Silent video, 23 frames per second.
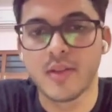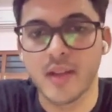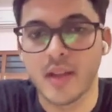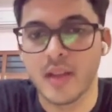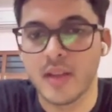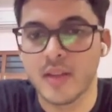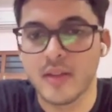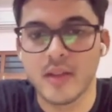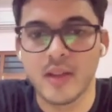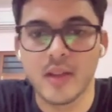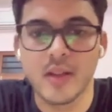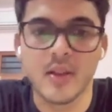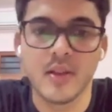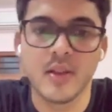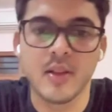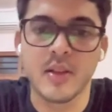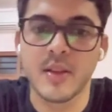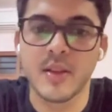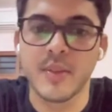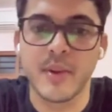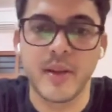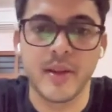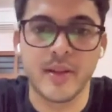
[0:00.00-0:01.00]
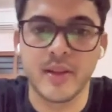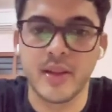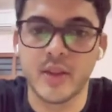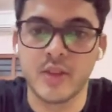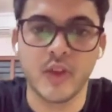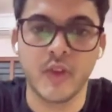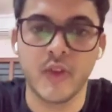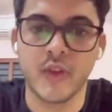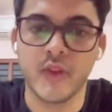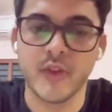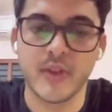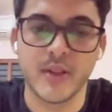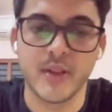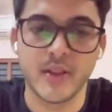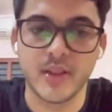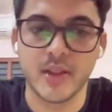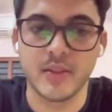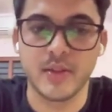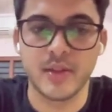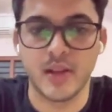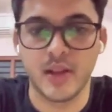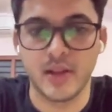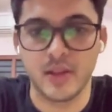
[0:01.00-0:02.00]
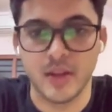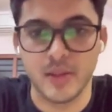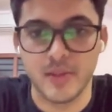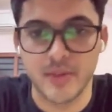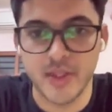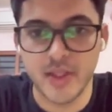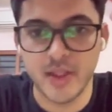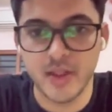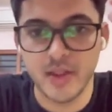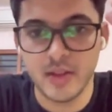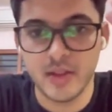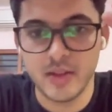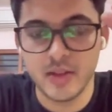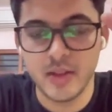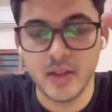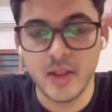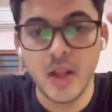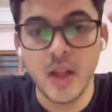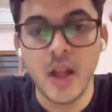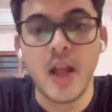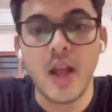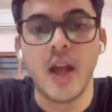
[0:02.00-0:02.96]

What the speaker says: strength in the basics of these three subjects.